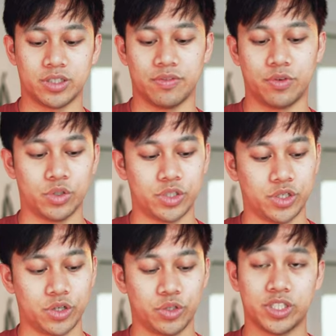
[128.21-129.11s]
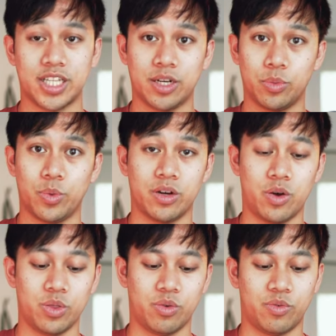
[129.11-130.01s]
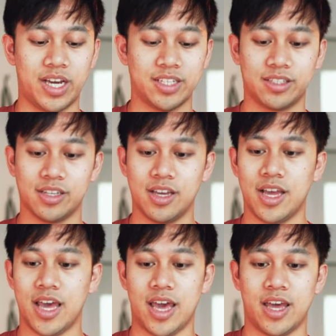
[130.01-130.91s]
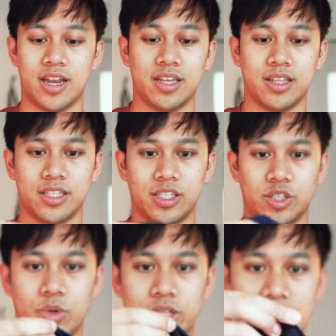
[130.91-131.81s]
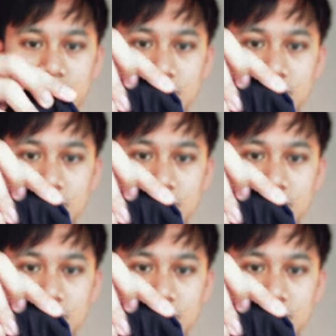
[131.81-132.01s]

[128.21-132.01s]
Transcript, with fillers: Of course, you've got your standard one on the right and this is what the inner